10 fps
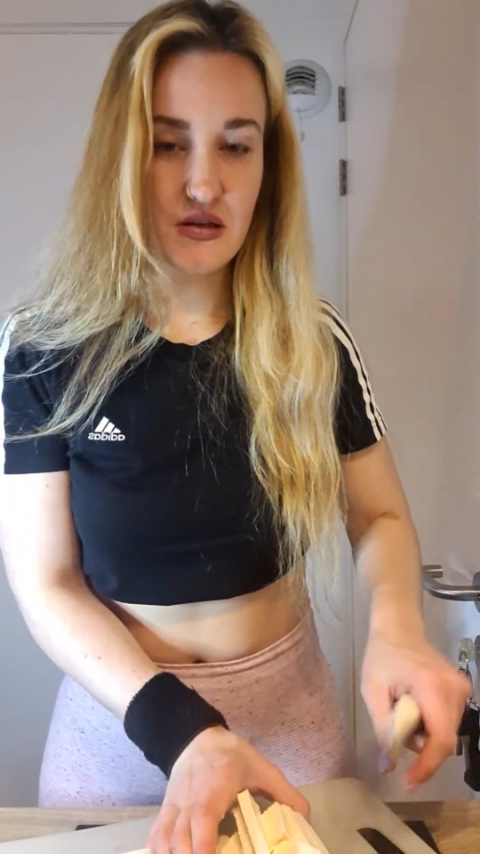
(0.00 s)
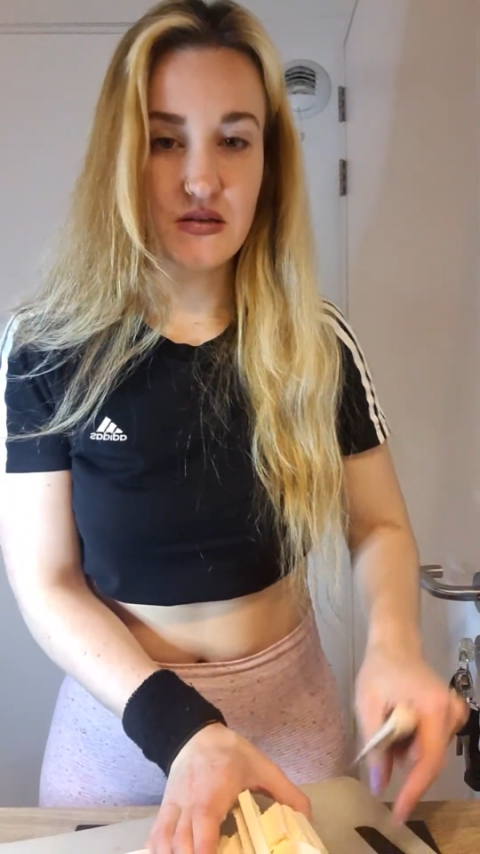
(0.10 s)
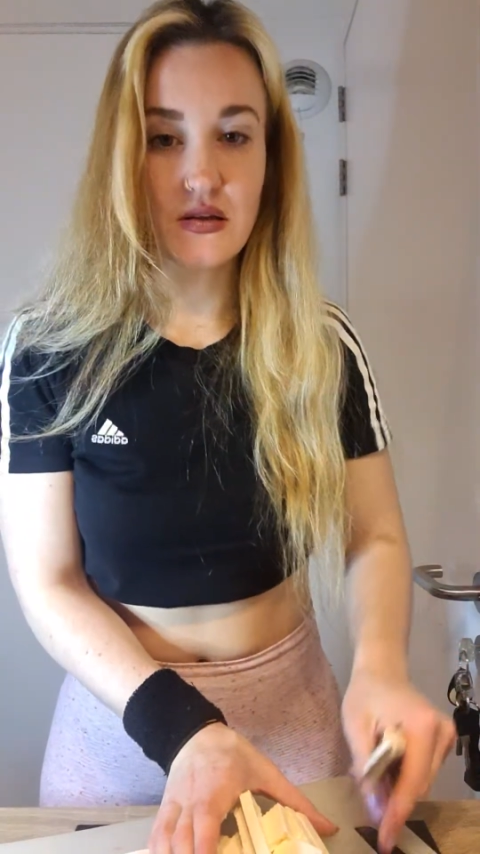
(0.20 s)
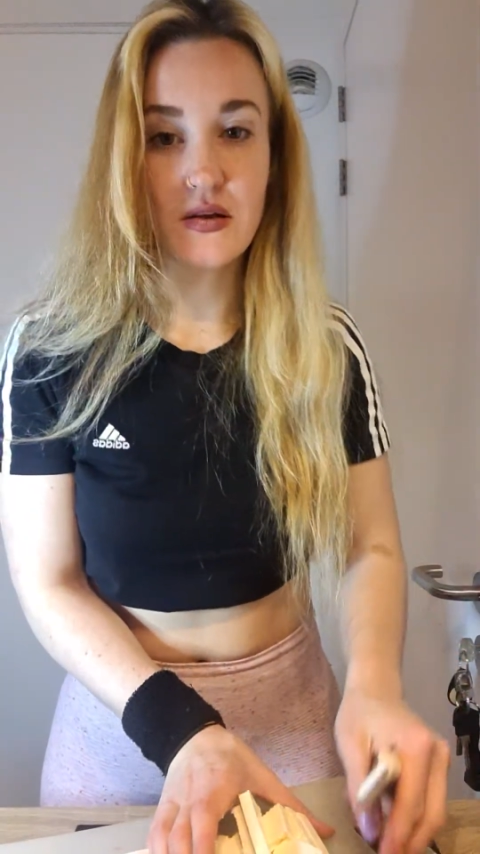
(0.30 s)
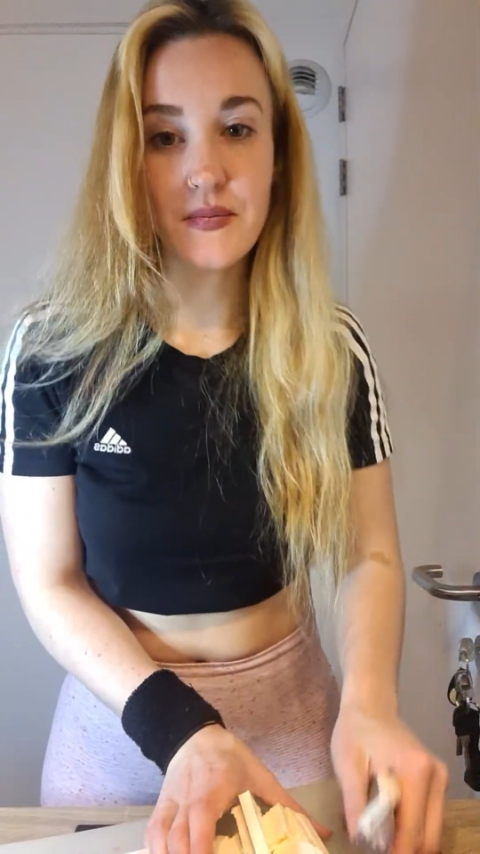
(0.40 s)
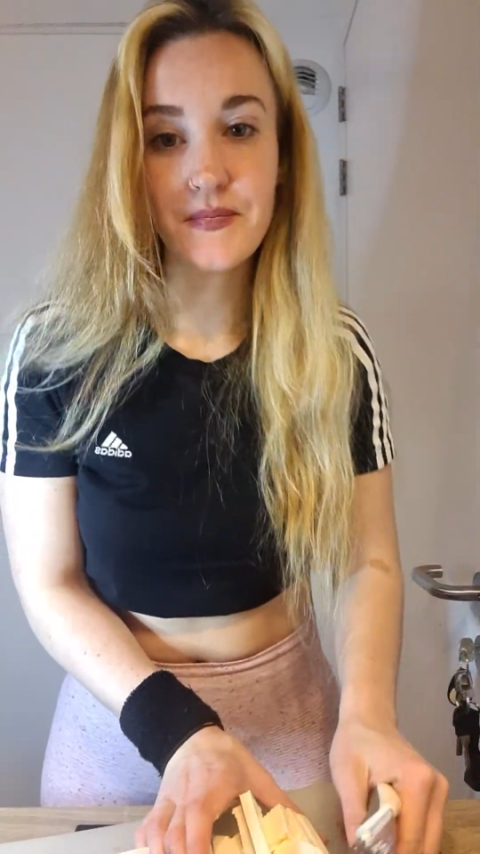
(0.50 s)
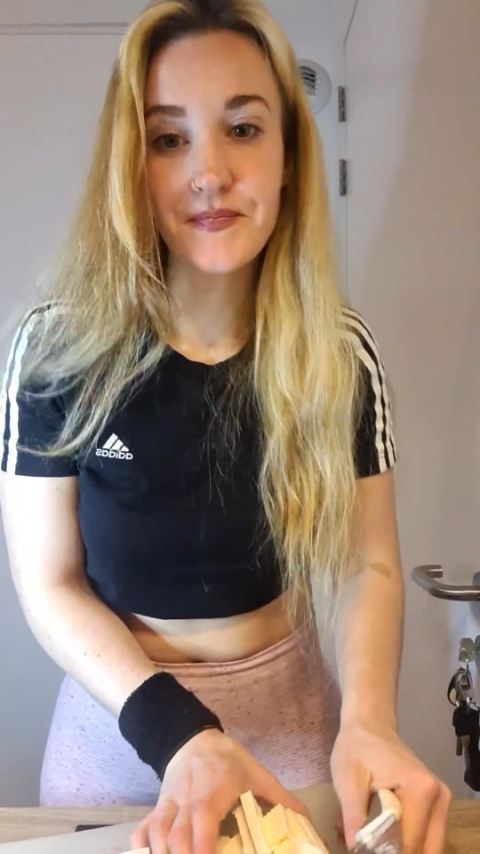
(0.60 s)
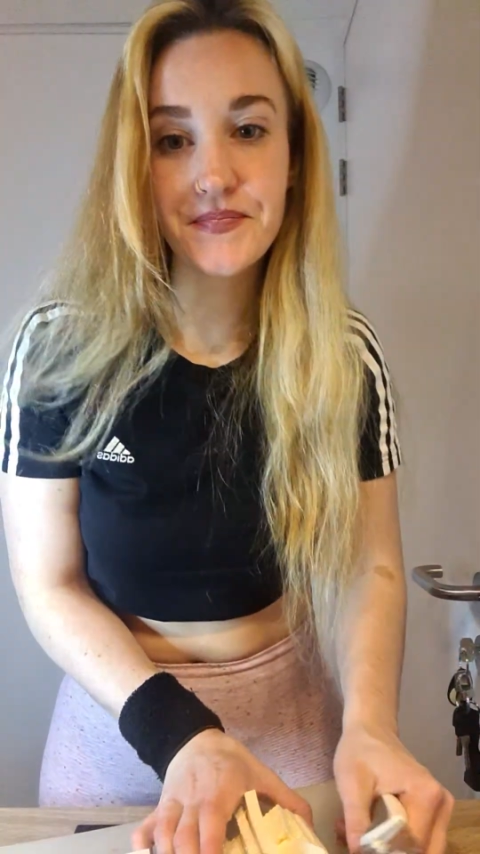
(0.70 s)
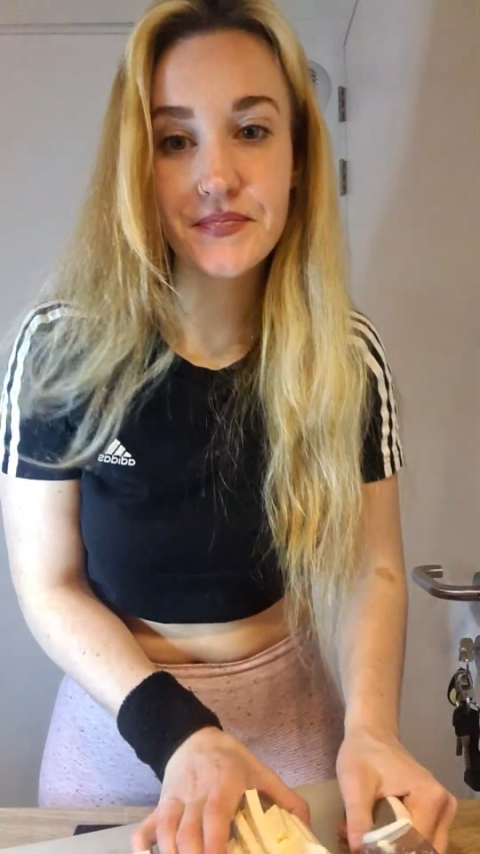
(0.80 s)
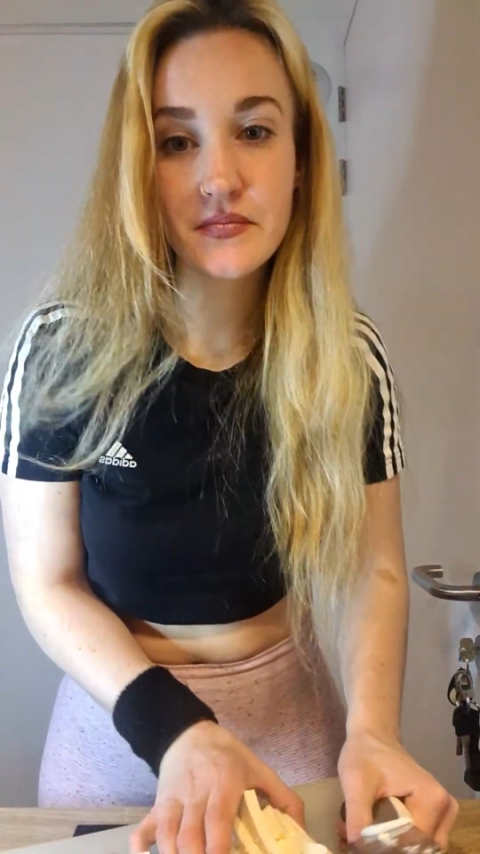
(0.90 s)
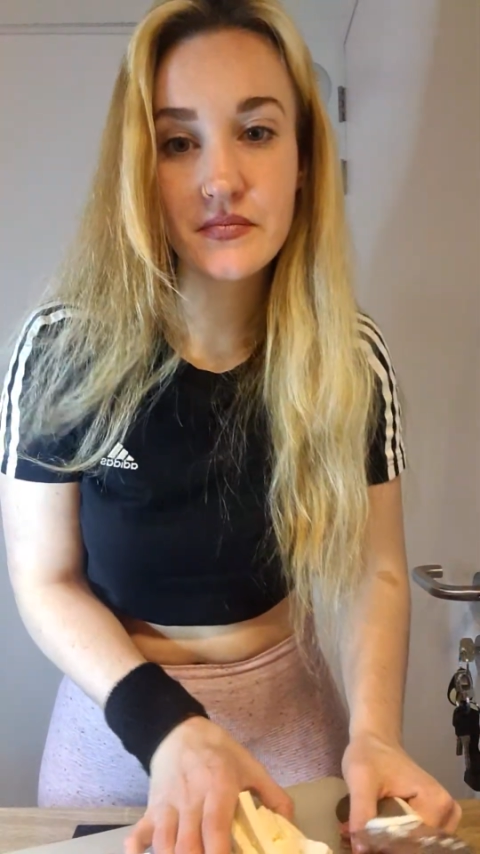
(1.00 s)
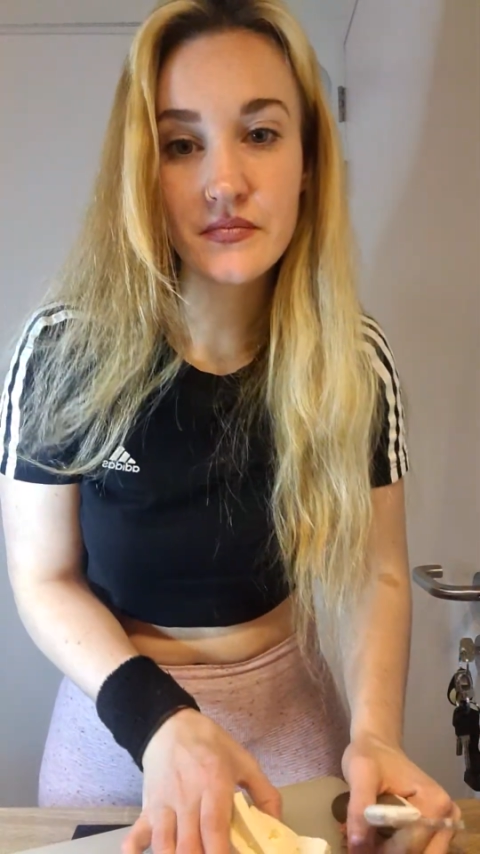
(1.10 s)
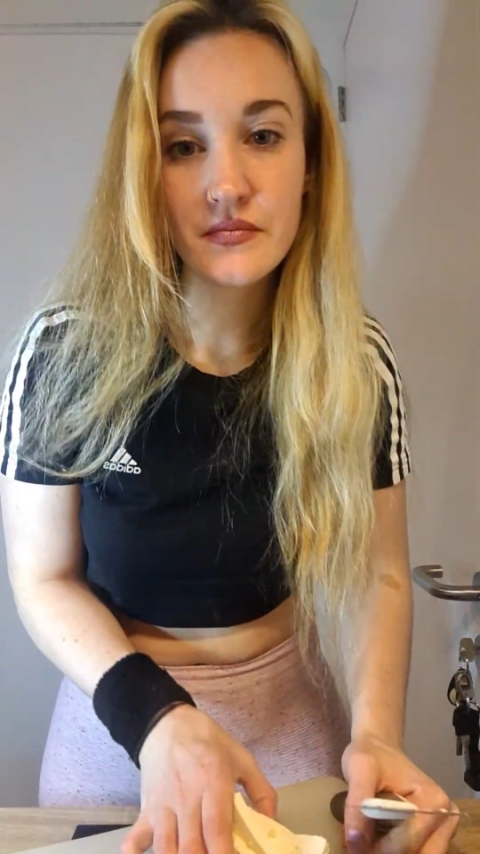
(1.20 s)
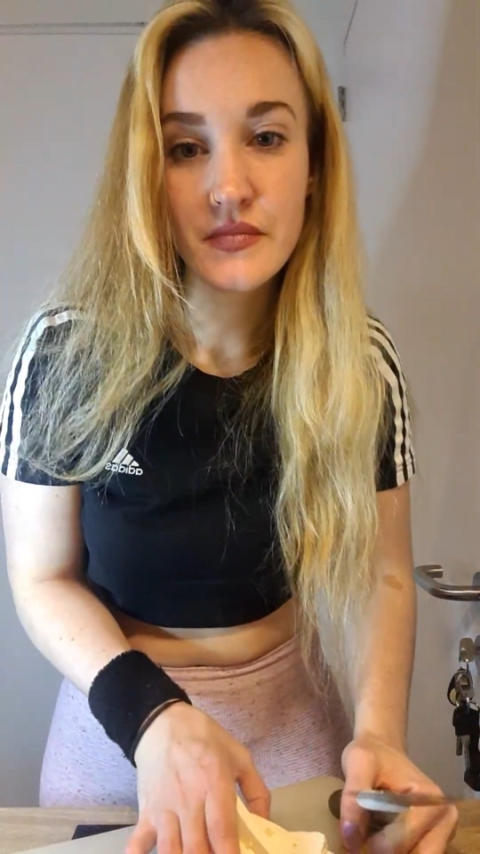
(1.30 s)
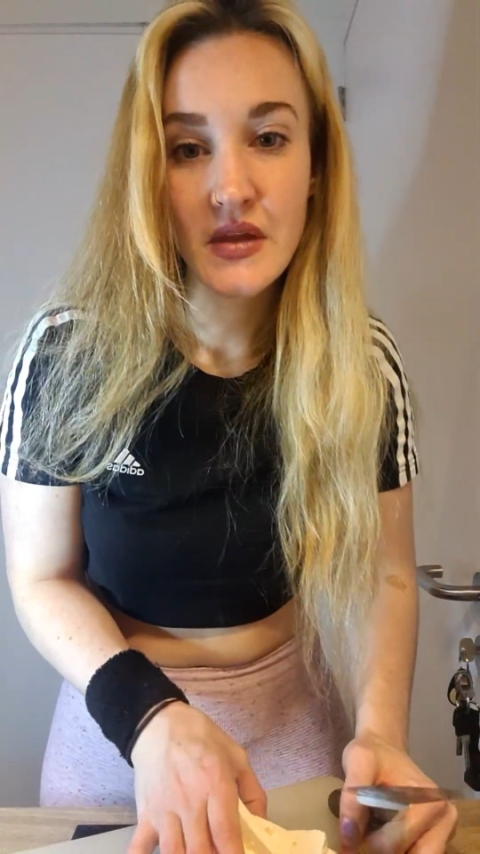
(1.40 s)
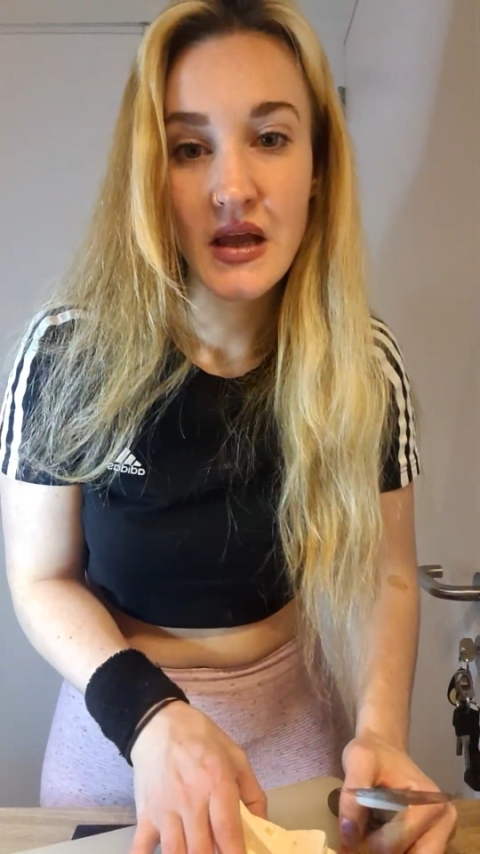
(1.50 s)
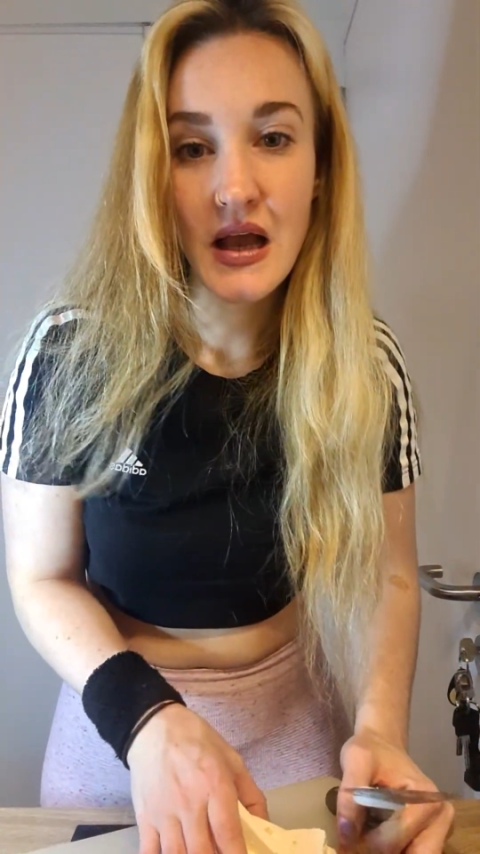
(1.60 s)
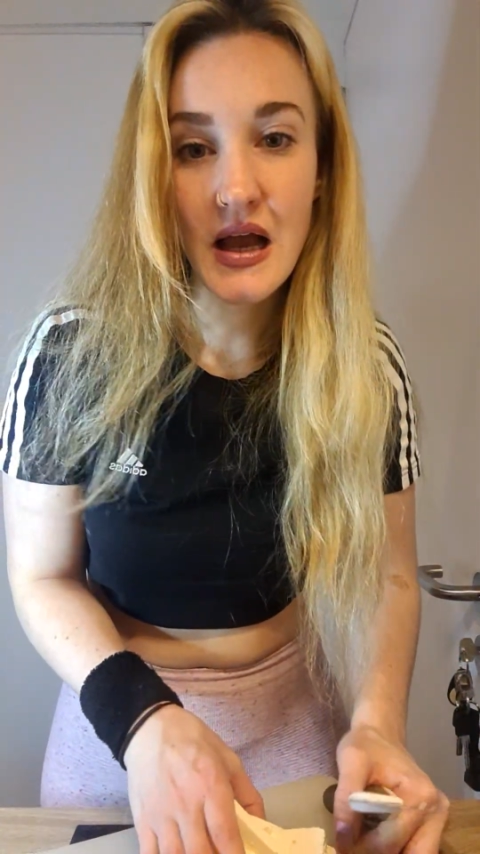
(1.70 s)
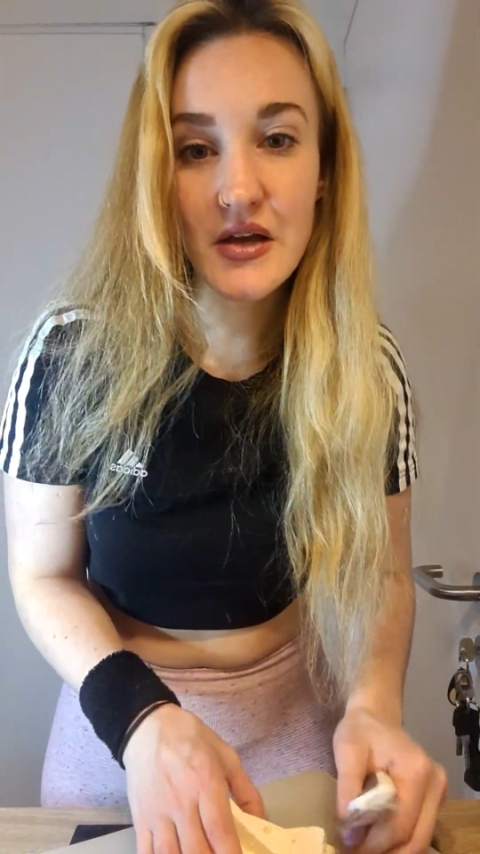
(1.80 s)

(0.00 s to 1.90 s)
that. Are